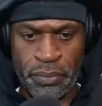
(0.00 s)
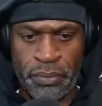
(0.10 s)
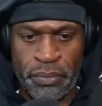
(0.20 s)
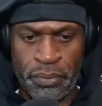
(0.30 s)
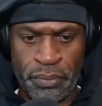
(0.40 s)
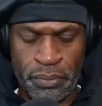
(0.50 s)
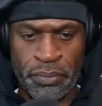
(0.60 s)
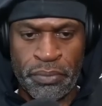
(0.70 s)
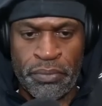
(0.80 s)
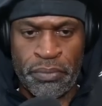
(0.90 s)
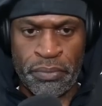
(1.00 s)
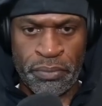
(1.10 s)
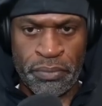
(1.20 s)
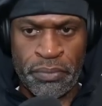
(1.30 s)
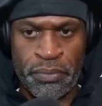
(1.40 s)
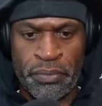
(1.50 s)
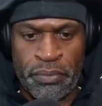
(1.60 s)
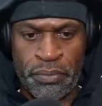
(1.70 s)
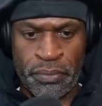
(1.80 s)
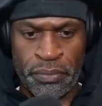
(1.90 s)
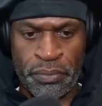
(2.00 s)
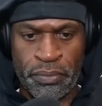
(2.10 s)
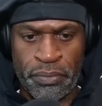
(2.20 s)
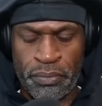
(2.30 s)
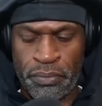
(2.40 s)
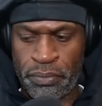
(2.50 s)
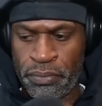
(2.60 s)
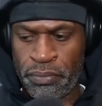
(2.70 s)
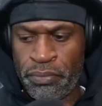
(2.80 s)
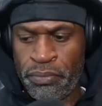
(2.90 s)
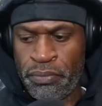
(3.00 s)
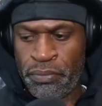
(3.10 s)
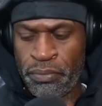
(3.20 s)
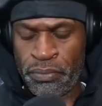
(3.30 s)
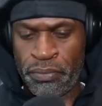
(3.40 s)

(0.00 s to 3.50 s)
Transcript: (not speaking)